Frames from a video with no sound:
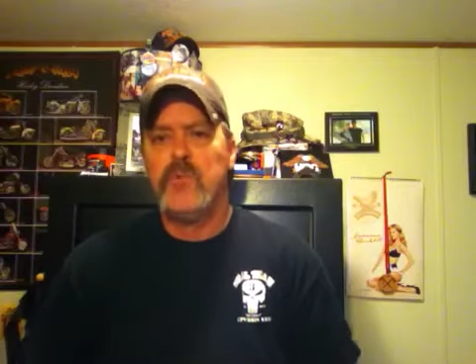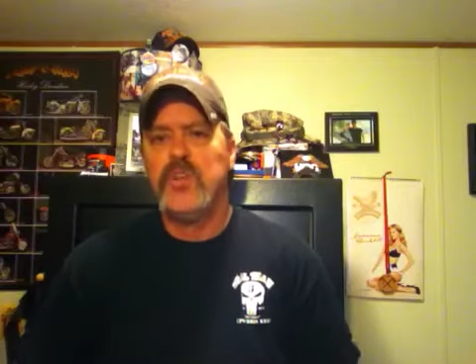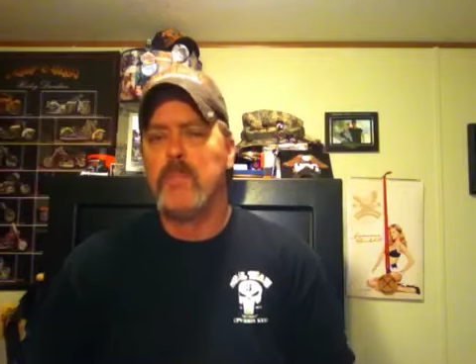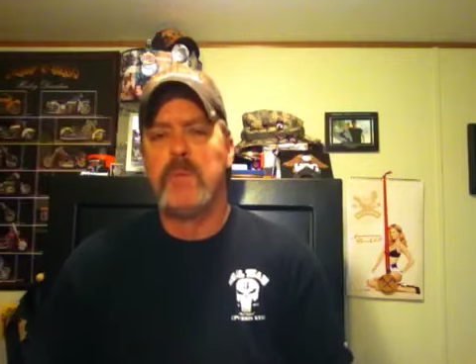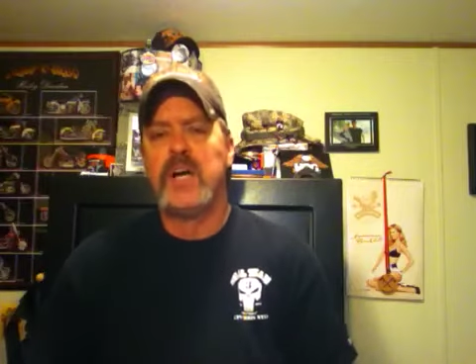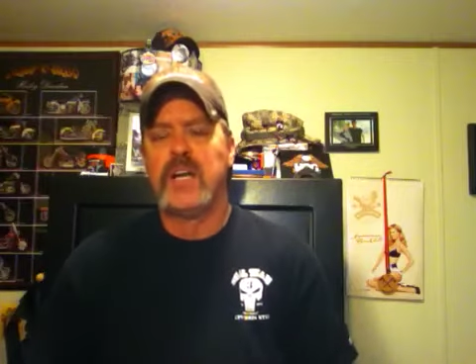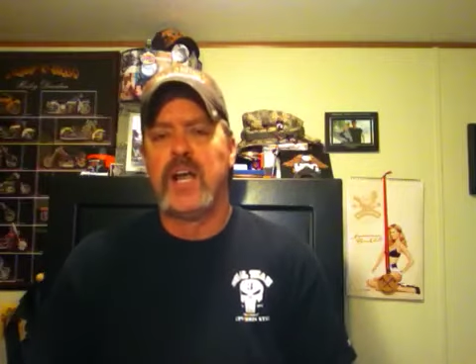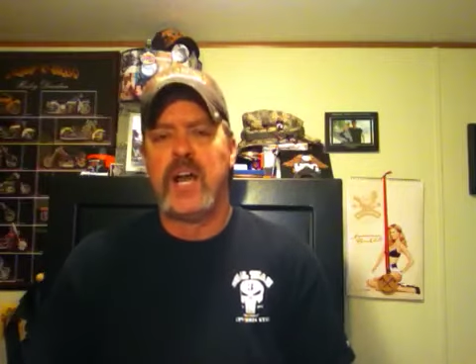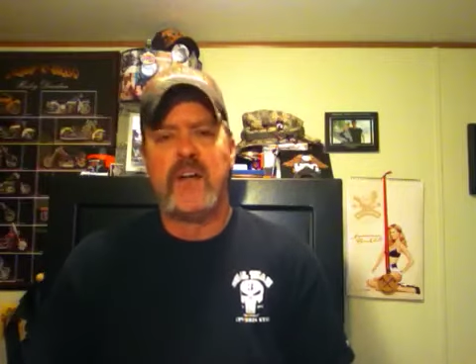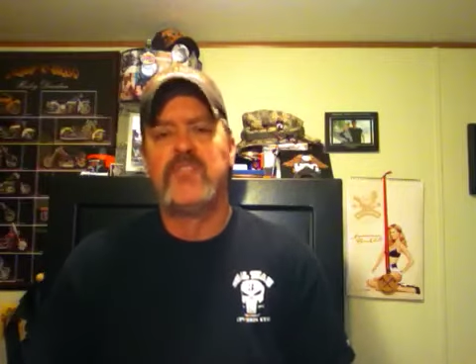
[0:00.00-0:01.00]
bugging
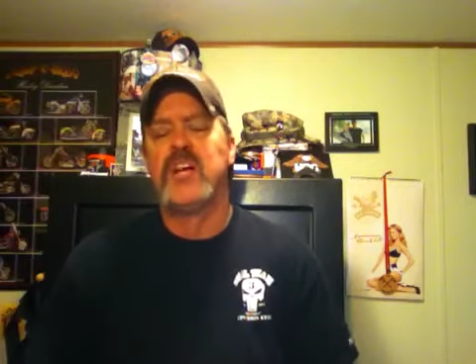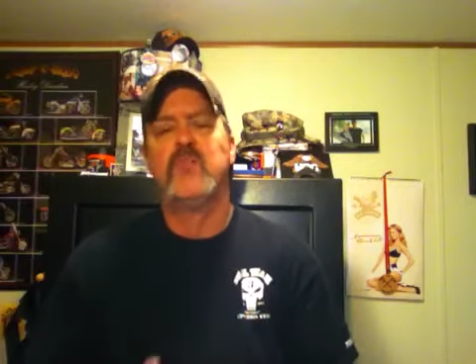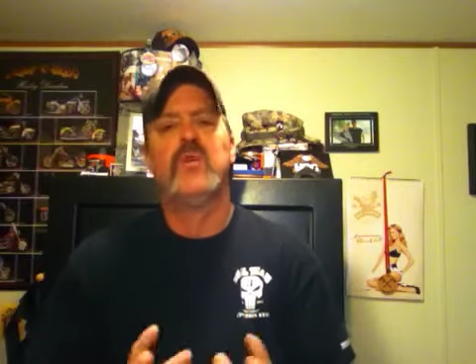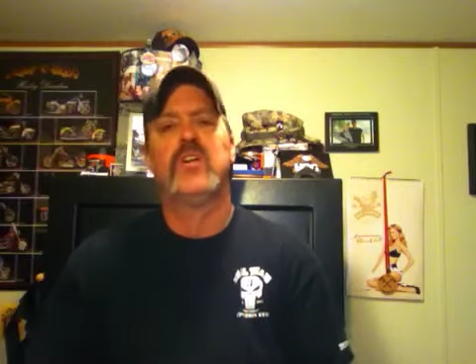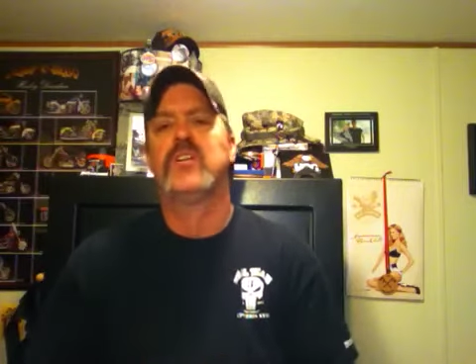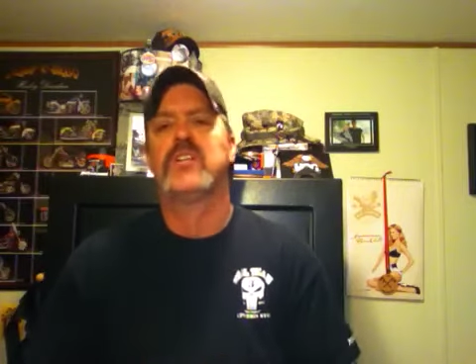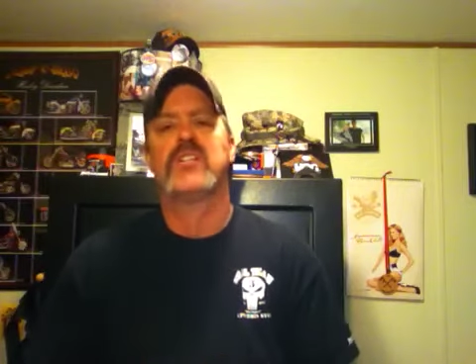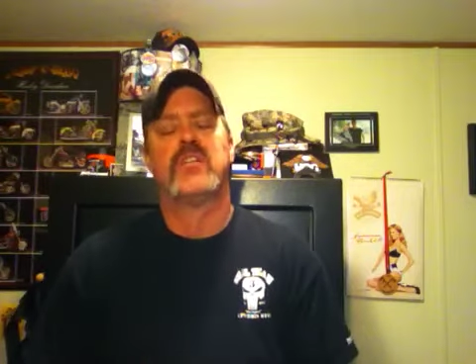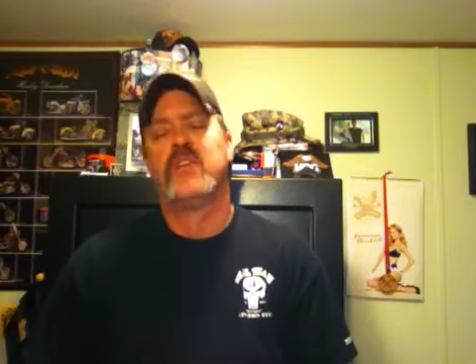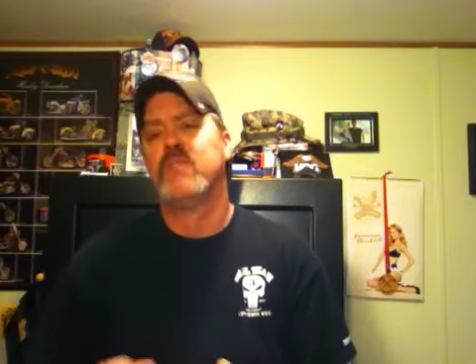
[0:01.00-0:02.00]
out, I've done wilderness
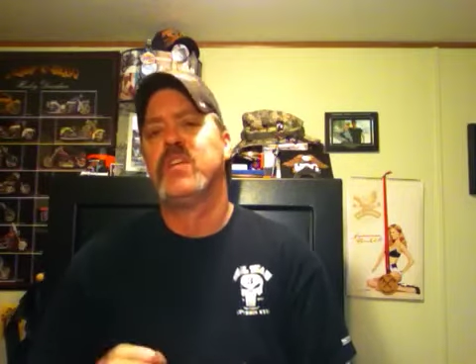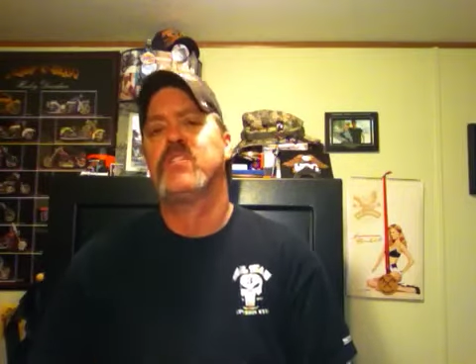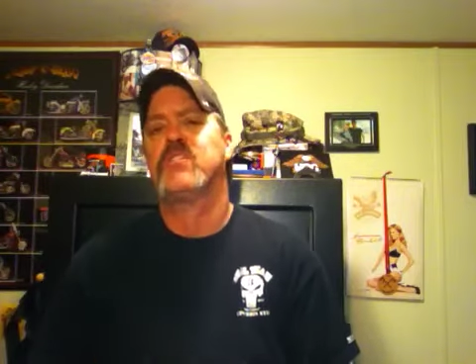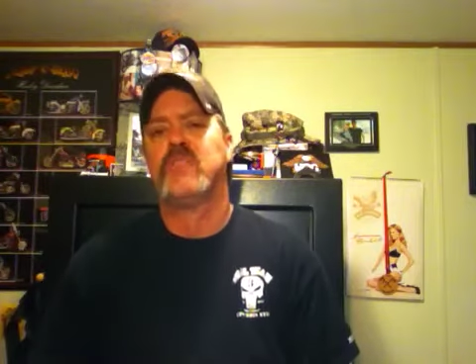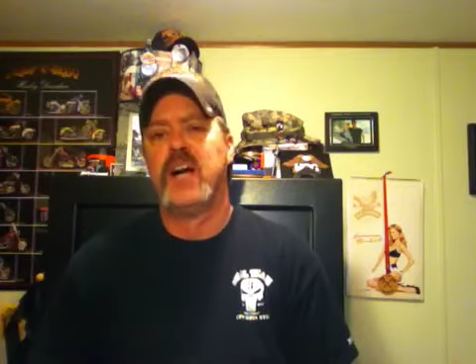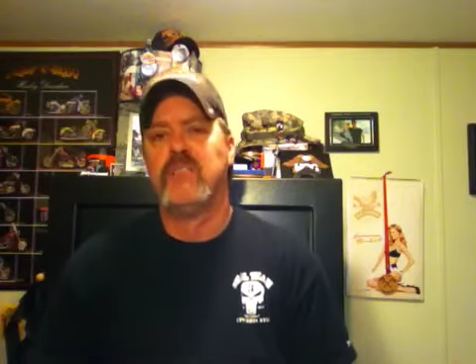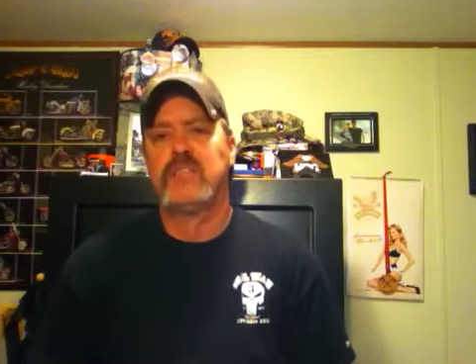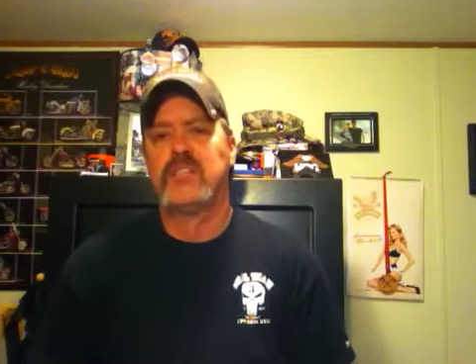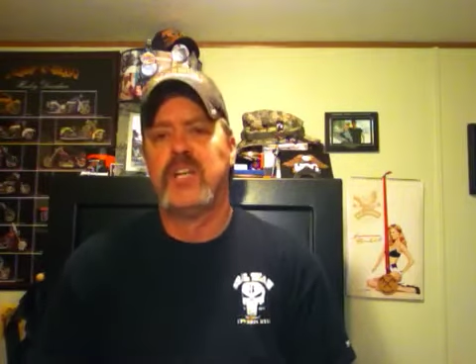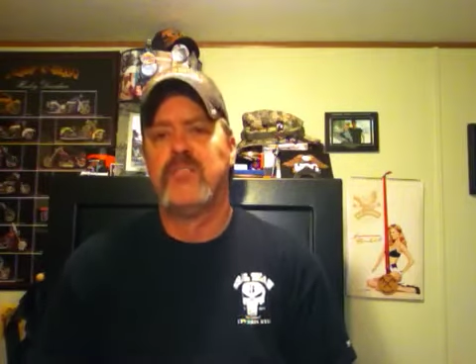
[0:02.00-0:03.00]
stuff, I've done survival
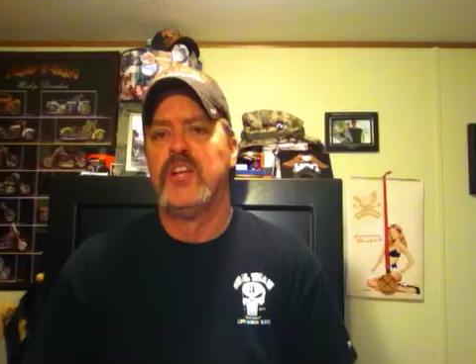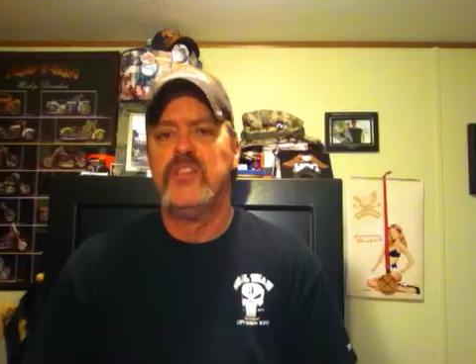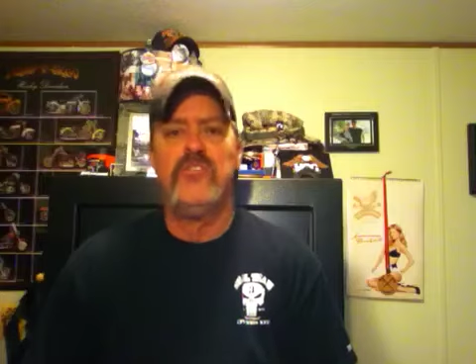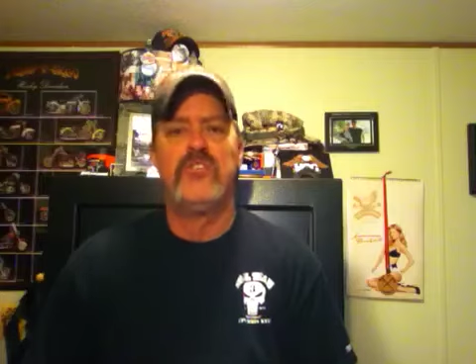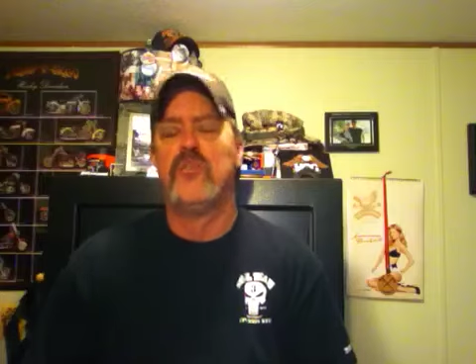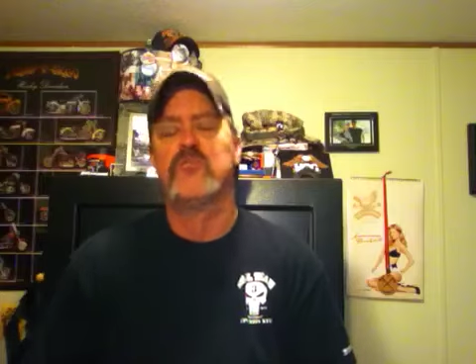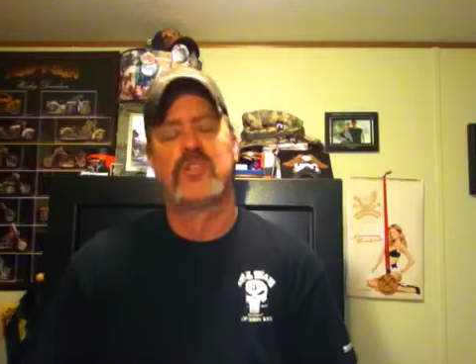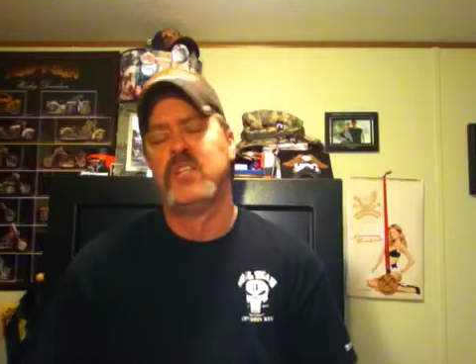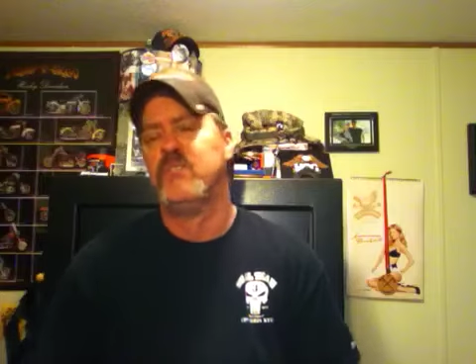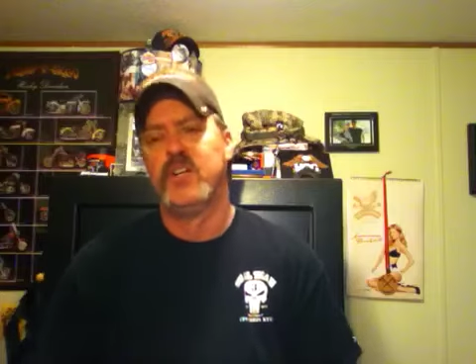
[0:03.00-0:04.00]
stuff, and you don't
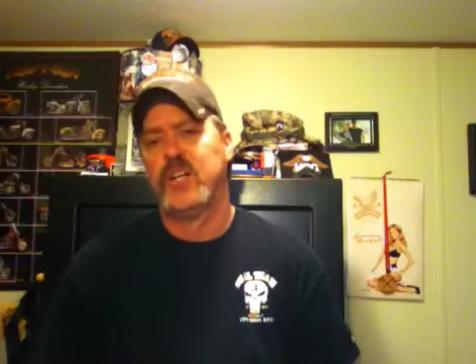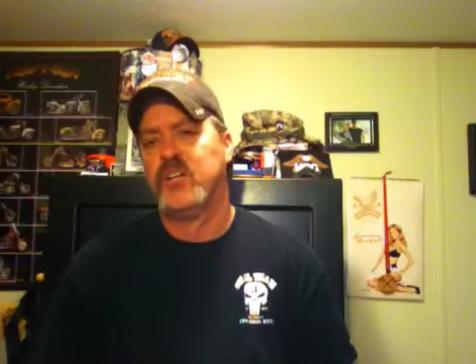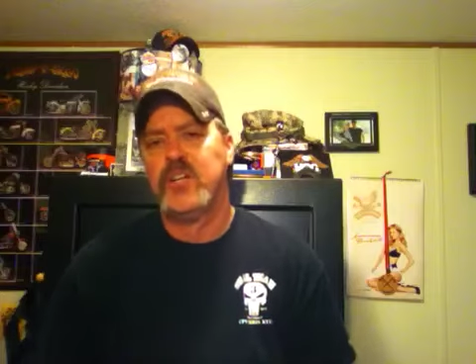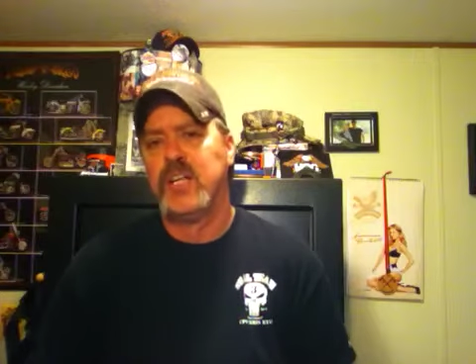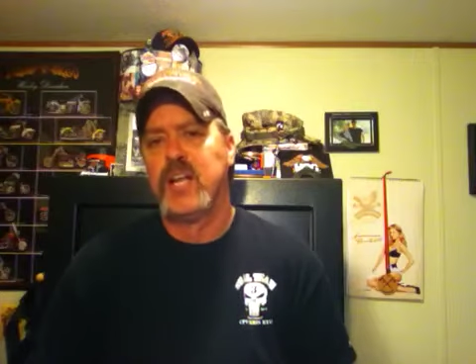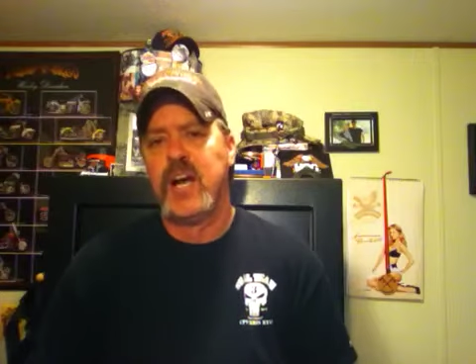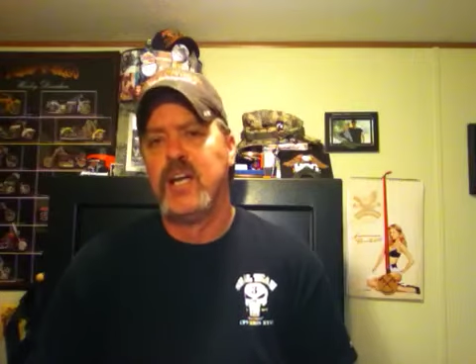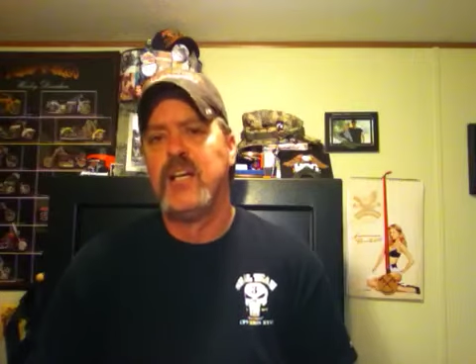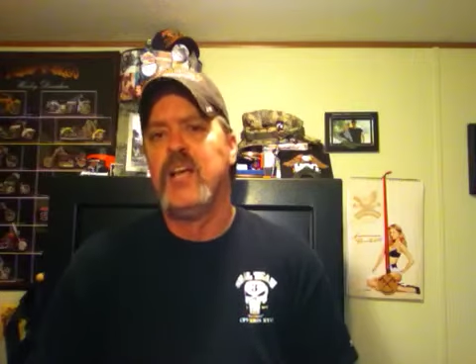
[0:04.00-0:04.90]
sleep very good at night.